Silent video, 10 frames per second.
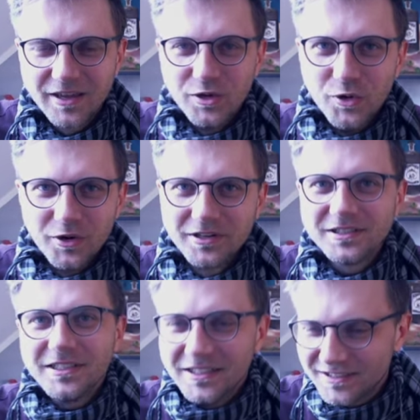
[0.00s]

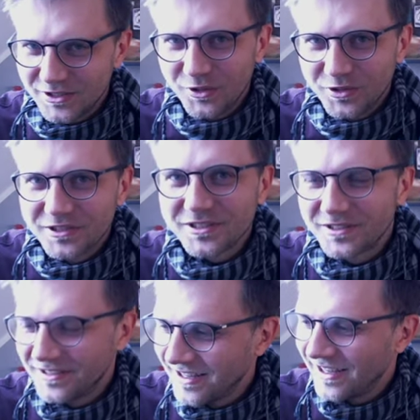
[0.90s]
Yours, yours,
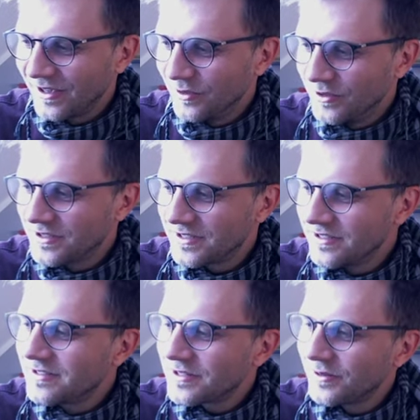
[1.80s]
yours
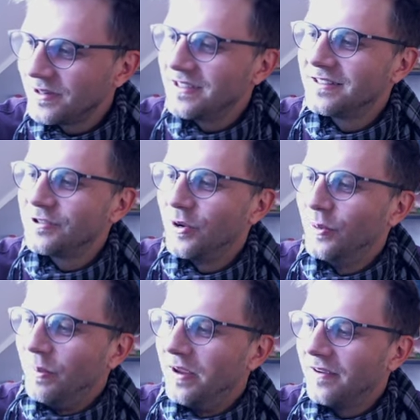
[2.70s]
sincerely,
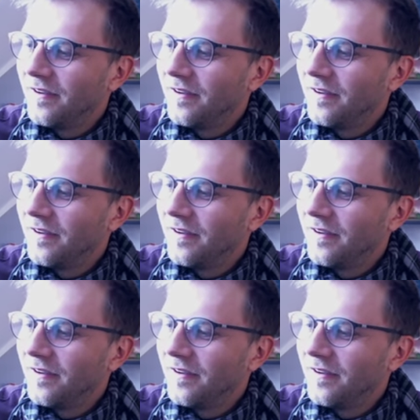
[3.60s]
Toby.